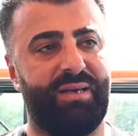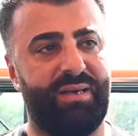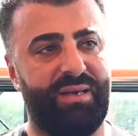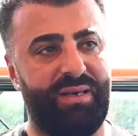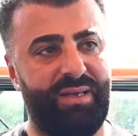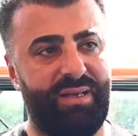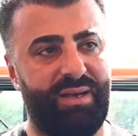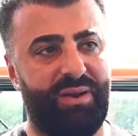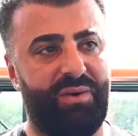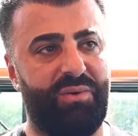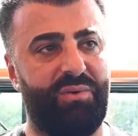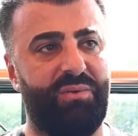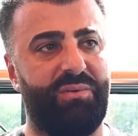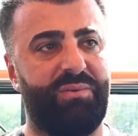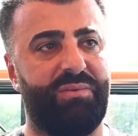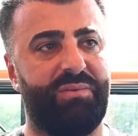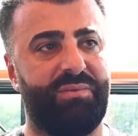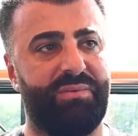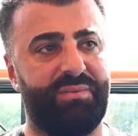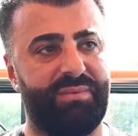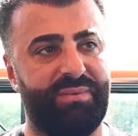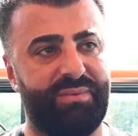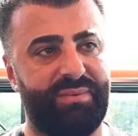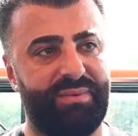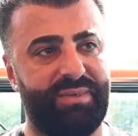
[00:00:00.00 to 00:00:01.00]
you know,
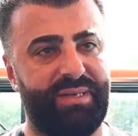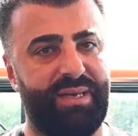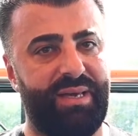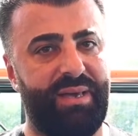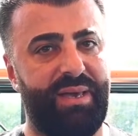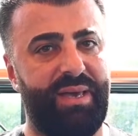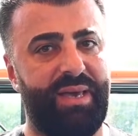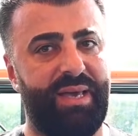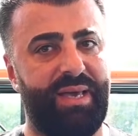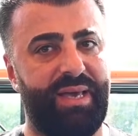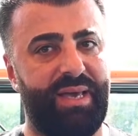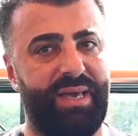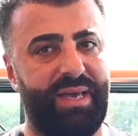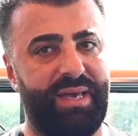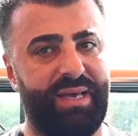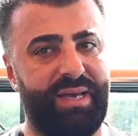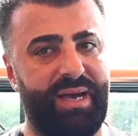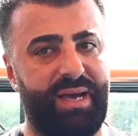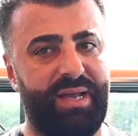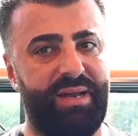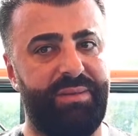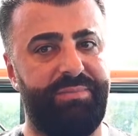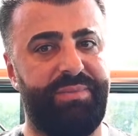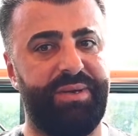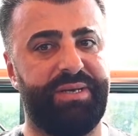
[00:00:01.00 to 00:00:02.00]
it
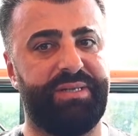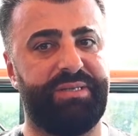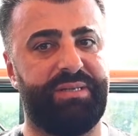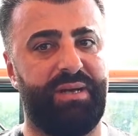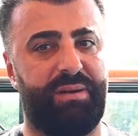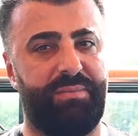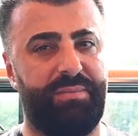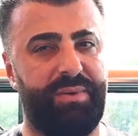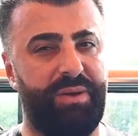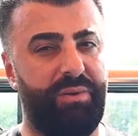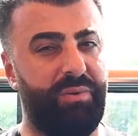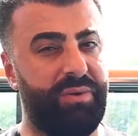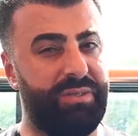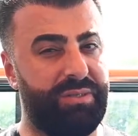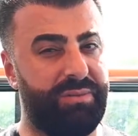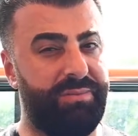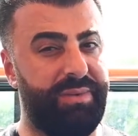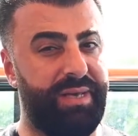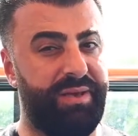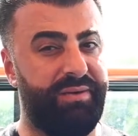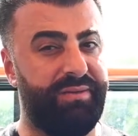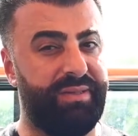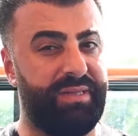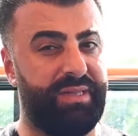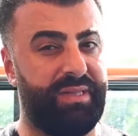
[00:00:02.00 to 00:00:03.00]
kind of picked up. It was a
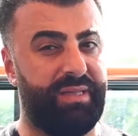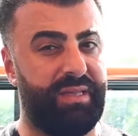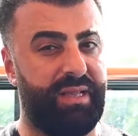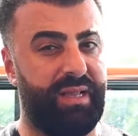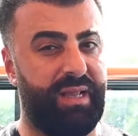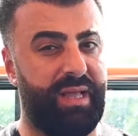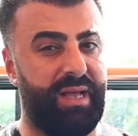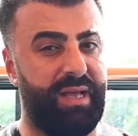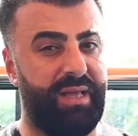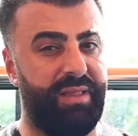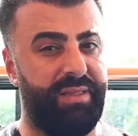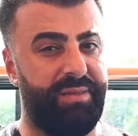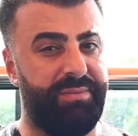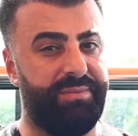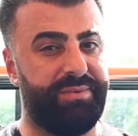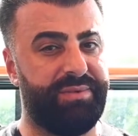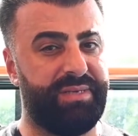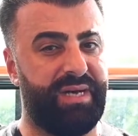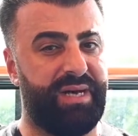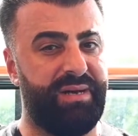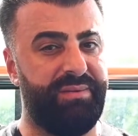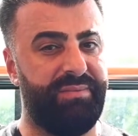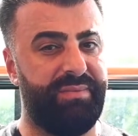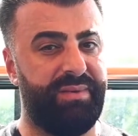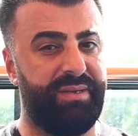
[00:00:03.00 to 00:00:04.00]
bit like at
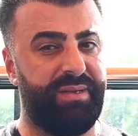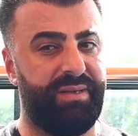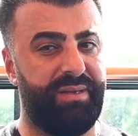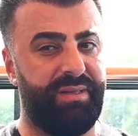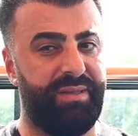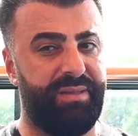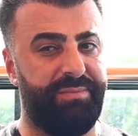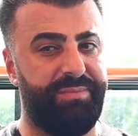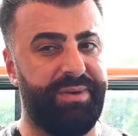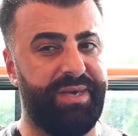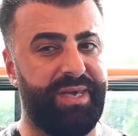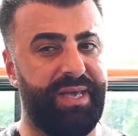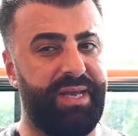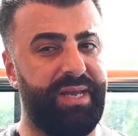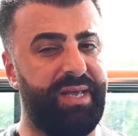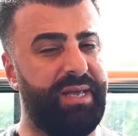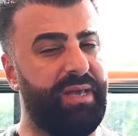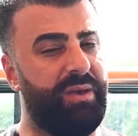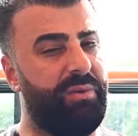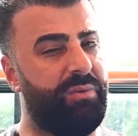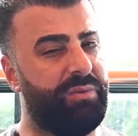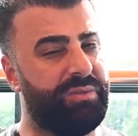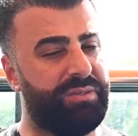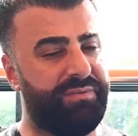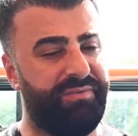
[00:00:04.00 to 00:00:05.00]
the beginning,
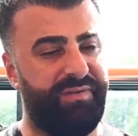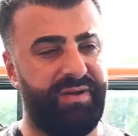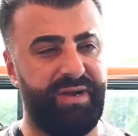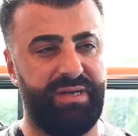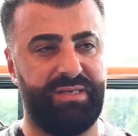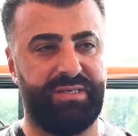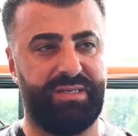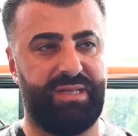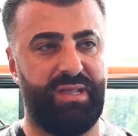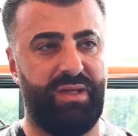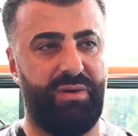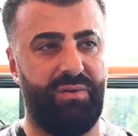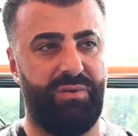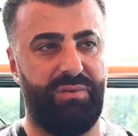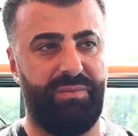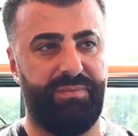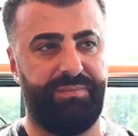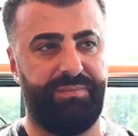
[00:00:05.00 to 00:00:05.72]
it was very slow,